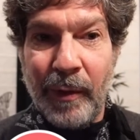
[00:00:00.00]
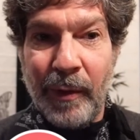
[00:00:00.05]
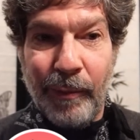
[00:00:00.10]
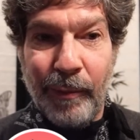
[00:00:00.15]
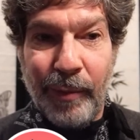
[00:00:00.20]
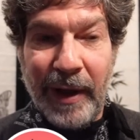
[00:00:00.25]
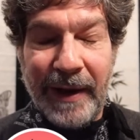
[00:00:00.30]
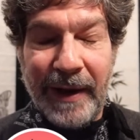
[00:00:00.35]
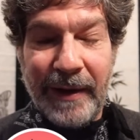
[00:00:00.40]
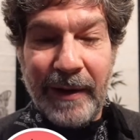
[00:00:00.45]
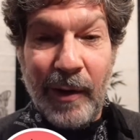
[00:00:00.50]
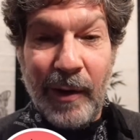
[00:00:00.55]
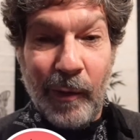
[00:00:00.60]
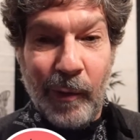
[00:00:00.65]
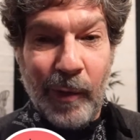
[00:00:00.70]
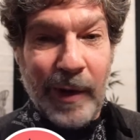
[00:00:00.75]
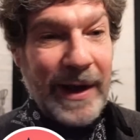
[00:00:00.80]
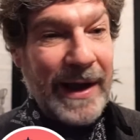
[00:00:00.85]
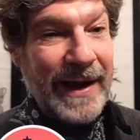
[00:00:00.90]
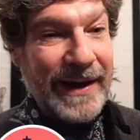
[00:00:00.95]
But
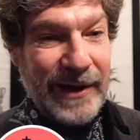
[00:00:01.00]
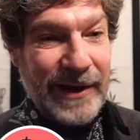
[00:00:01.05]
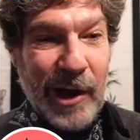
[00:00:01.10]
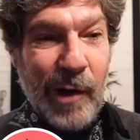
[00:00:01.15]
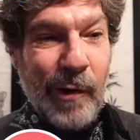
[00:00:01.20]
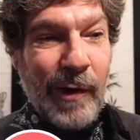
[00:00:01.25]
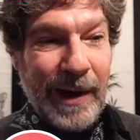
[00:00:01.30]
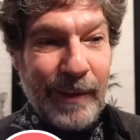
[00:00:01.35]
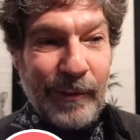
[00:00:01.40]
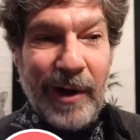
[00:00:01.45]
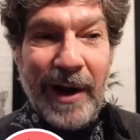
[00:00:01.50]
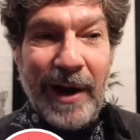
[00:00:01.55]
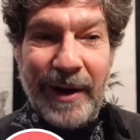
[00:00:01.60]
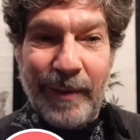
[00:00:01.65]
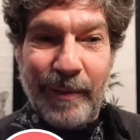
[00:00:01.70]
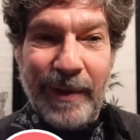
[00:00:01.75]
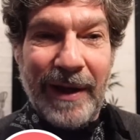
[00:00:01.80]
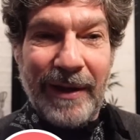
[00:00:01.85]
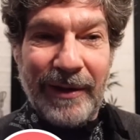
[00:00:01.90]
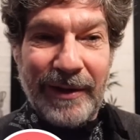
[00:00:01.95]
what I know I'm right
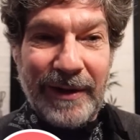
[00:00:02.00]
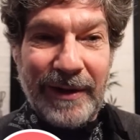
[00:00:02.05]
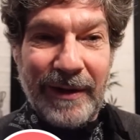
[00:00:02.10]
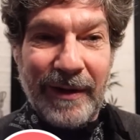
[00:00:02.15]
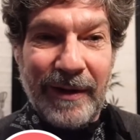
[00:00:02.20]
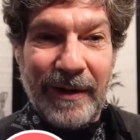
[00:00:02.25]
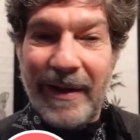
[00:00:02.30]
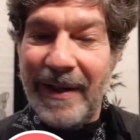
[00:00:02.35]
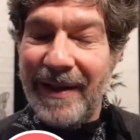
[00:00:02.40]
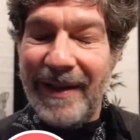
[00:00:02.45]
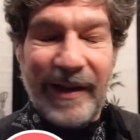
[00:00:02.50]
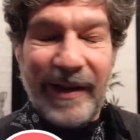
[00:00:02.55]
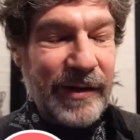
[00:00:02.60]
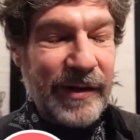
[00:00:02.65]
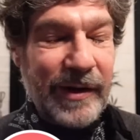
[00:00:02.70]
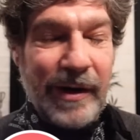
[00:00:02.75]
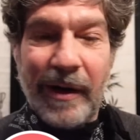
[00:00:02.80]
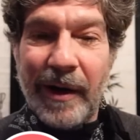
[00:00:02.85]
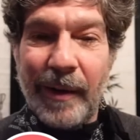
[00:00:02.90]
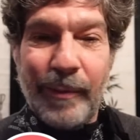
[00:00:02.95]
about here is
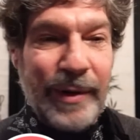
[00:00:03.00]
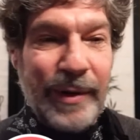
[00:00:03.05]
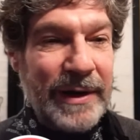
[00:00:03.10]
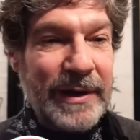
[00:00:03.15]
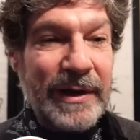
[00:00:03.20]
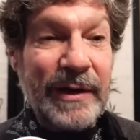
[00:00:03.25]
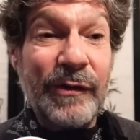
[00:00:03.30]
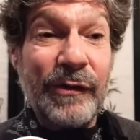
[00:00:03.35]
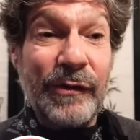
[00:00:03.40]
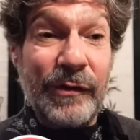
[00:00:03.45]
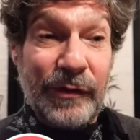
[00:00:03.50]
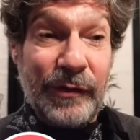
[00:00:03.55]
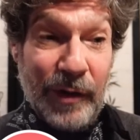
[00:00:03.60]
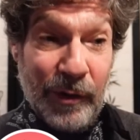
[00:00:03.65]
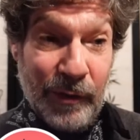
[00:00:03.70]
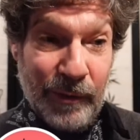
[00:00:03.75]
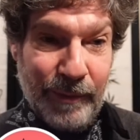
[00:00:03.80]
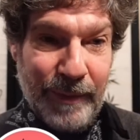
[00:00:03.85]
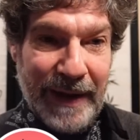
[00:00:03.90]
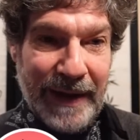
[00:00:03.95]
that our opinions
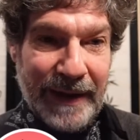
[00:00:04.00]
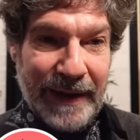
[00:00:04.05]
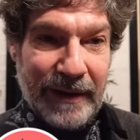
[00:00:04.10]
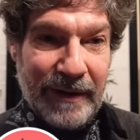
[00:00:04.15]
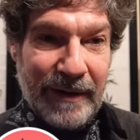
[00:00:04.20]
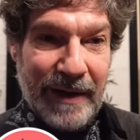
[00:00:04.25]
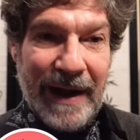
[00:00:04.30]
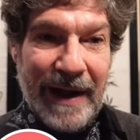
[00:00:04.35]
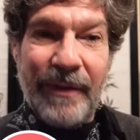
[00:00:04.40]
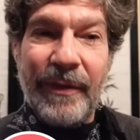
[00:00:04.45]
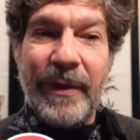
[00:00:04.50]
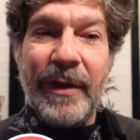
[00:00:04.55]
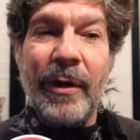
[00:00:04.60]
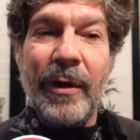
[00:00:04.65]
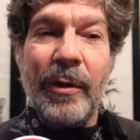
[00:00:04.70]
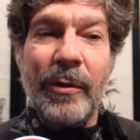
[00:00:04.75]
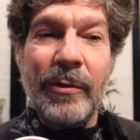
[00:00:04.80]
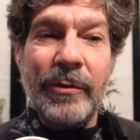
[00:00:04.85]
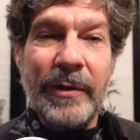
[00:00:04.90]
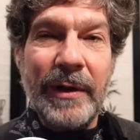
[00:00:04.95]
don't matter, and the
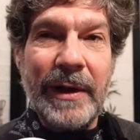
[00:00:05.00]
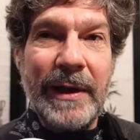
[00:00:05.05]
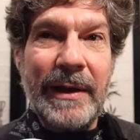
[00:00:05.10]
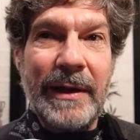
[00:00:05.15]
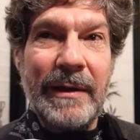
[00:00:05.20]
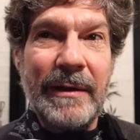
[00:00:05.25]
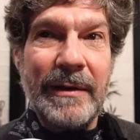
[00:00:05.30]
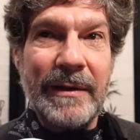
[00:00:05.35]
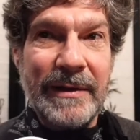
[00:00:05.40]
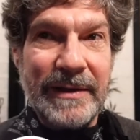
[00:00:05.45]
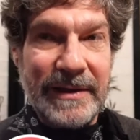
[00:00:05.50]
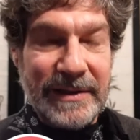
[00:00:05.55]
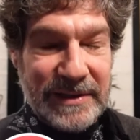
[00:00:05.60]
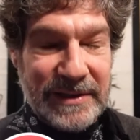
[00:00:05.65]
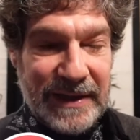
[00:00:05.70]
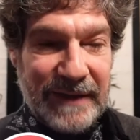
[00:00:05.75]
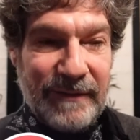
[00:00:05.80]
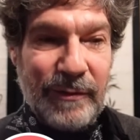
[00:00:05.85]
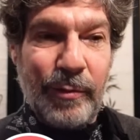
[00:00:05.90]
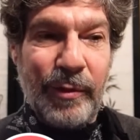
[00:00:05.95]
only
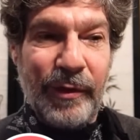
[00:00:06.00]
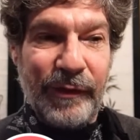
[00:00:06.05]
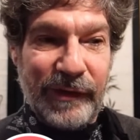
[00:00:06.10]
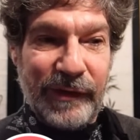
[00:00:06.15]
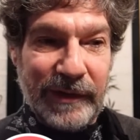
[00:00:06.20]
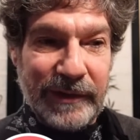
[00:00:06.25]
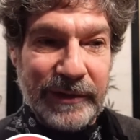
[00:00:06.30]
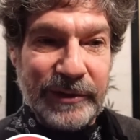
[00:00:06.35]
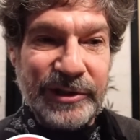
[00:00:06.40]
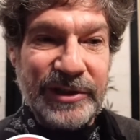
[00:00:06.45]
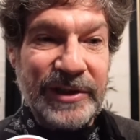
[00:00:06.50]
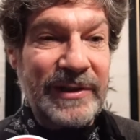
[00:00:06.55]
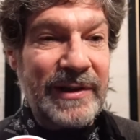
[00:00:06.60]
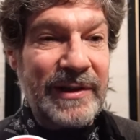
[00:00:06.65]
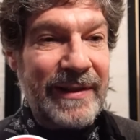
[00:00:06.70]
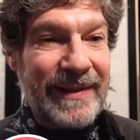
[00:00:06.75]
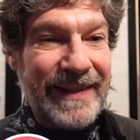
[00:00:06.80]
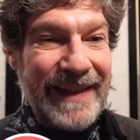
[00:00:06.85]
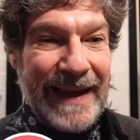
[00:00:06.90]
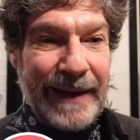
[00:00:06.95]
conceivable solution to
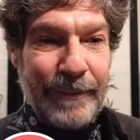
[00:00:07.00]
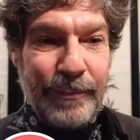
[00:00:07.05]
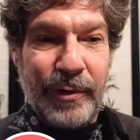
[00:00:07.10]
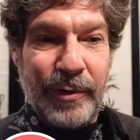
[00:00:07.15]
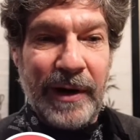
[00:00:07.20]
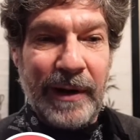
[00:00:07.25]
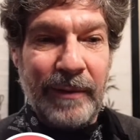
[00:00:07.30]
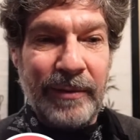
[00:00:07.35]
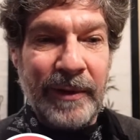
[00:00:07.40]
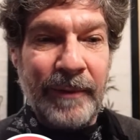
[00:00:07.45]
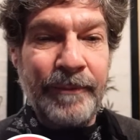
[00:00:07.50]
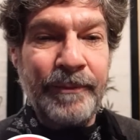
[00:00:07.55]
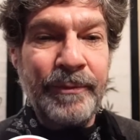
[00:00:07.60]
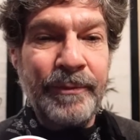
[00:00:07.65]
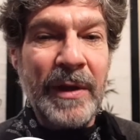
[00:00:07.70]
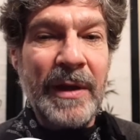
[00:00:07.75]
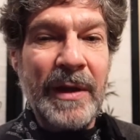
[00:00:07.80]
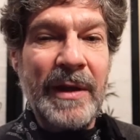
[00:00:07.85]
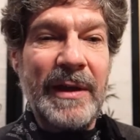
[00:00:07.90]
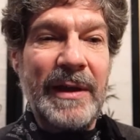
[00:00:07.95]
that problem
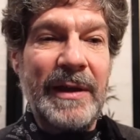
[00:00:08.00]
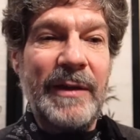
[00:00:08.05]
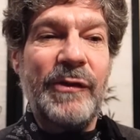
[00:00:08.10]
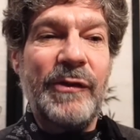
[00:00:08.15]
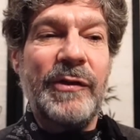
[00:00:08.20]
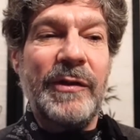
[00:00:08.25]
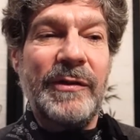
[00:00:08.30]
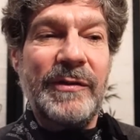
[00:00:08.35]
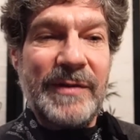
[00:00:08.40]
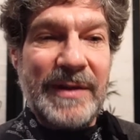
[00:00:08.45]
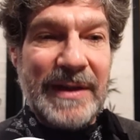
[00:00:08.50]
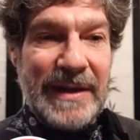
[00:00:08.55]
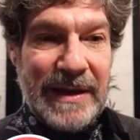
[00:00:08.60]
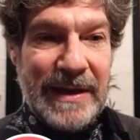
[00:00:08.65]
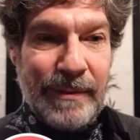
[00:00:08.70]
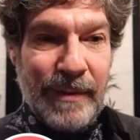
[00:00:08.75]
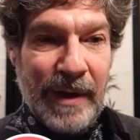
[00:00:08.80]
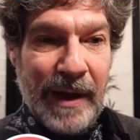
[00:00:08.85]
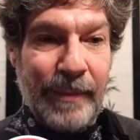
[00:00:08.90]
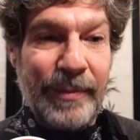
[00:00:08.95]
is to
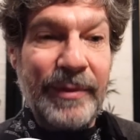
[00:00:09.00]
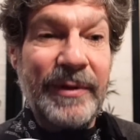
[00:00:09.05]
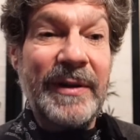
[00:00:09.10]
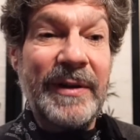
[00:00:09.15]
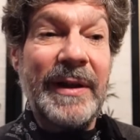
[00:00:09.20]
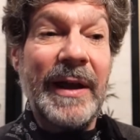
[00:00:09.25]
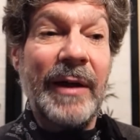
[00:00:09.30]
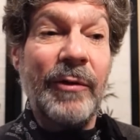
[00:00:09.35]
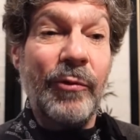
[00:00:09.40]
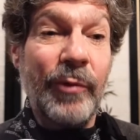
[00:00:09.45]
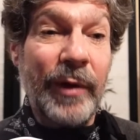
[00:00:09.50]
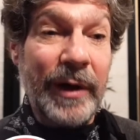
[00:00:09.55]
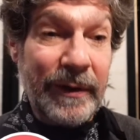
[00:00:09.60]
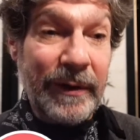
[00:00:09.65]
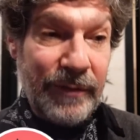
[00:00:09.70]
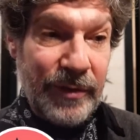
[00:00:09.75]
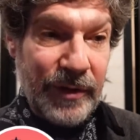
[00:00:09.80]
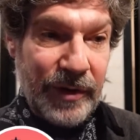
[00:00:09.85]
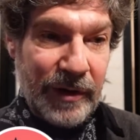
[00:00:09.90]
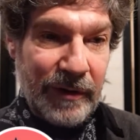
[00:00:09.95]
team up to get rid
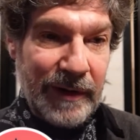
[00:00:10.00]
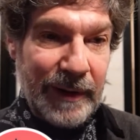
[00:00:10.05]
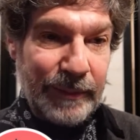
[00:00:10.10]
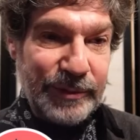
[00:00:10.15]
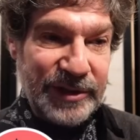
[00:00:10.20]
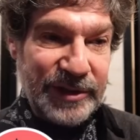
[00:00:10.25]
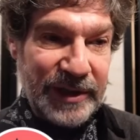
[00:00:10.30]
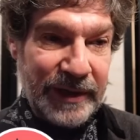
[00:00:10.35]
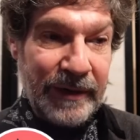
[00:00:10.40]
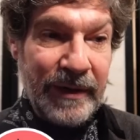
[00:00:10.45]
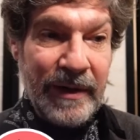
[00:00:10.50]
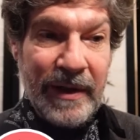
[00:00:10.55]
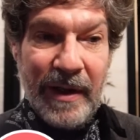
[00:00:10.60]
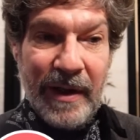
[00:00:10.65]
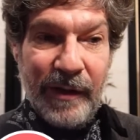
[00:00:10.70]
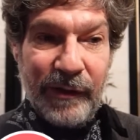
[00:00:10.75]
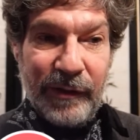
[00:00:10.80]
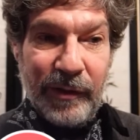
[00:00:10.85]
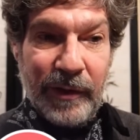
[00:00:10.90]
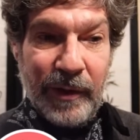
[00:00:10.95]
of the corruption
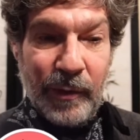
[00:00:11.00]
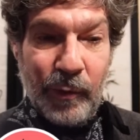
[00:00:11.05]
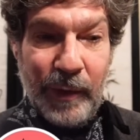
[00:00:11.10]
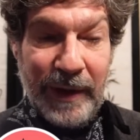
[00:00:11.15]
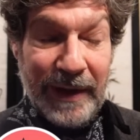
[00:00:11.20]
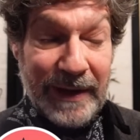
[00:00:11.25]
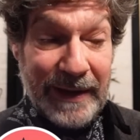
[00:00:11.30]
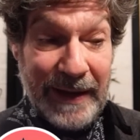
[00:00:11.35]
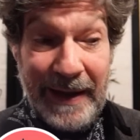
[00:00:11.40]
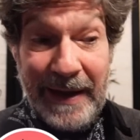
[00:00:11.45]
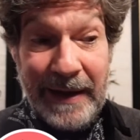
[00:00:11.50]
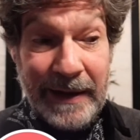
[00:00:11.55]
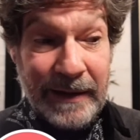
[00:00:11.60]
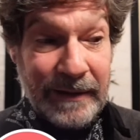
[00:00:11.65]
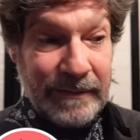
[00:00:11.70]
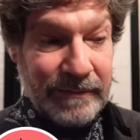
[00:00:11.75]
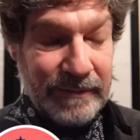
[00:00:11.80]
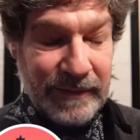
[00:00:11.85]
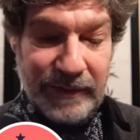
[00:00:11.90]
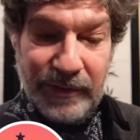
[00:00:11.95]
so that we
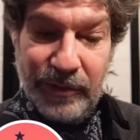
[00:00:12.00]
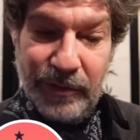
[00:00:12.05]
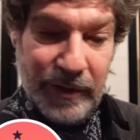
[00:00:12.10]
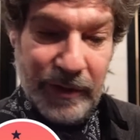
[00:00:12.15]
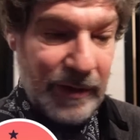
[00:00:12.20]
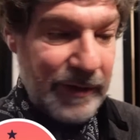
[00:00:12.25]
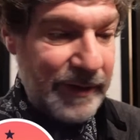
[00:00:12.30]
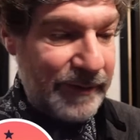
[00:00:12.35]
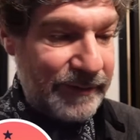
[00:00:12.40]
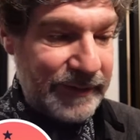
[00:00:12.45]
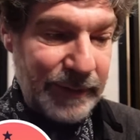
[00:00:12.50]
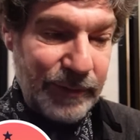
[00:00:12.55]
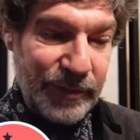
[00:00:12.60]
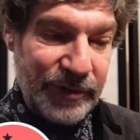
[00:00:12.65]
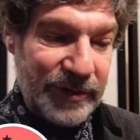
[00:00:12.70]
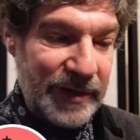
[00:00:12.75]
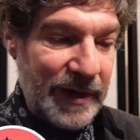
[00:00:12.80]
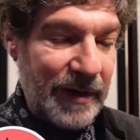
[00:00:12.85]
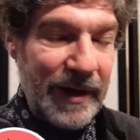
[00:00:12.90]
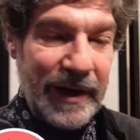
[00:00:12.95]
can, if
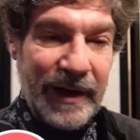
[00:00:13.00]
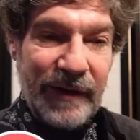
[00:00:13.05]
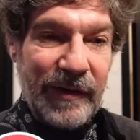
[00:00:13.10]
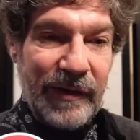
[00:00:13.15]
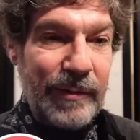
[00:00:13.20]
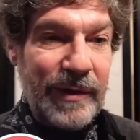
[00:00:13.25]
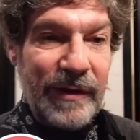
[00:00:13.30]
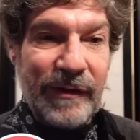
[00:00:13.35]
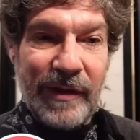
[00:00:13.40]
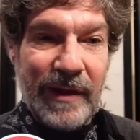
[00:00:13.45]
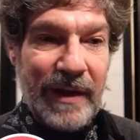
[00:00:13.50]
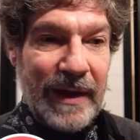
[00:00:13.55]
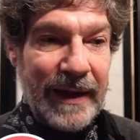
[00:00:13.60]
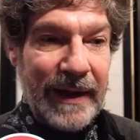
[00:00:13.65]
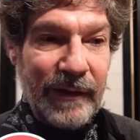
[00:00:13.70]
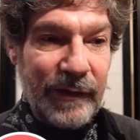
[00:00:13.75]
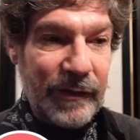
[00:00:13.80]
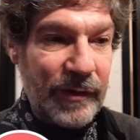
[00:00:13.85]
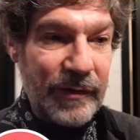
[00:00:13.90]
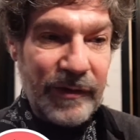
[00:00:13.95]
libertarianism is the
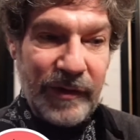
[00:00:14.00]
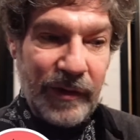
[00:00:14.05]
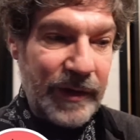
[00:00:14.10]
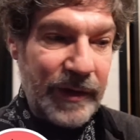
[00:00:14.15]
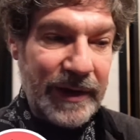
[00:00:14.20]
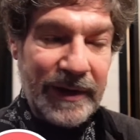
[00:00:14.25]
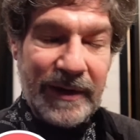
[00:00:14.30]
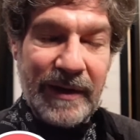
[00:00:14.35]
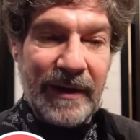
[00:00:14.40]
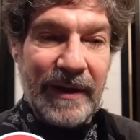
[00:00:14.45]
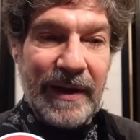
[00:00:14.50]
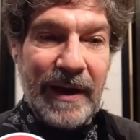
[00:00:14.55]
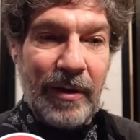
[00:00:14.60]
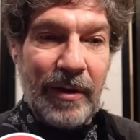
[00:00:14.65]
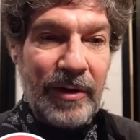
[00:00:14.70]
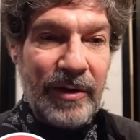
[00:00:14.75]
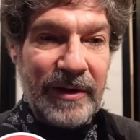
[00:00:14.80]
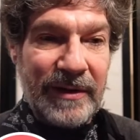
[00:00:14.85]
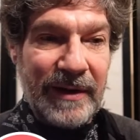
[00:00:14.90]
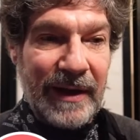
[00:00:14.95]
answer, so that it can
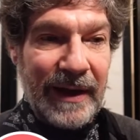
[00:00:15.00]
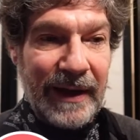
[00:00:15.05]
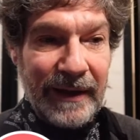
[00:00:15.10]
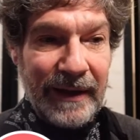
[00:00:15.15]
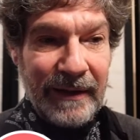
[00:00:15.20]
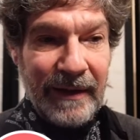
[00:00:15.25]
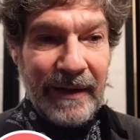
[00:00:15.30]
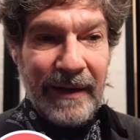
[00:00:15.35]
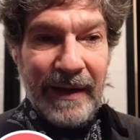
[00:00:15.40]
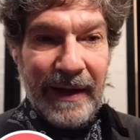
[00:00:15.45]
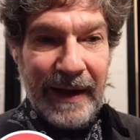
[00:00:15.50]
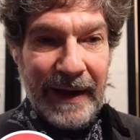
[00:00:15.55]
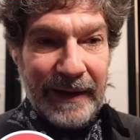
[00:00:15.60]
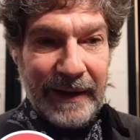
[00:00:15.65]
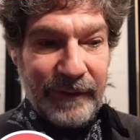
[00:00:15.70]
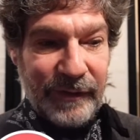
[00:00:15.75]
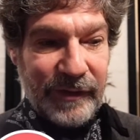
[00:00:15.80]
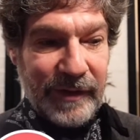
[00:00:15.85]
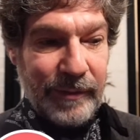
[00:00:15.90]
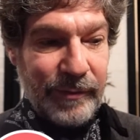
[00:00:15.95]
carry the day,
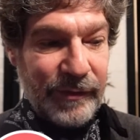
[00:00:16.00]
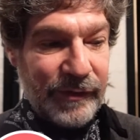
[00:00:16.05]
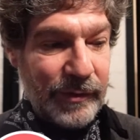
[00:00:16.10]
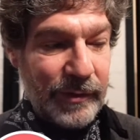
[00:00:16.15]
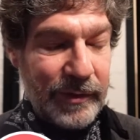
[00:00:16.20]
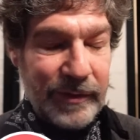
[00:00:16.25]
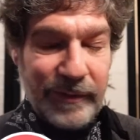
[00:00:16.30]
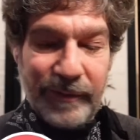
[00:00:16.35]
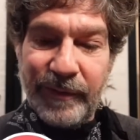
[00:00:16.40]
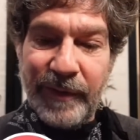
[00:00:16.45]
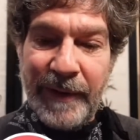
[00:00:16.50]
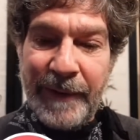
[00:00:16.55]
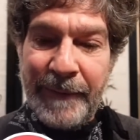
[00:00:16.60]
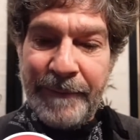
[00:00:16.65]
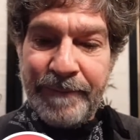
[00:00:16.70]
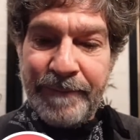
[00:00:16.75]
and if some sort of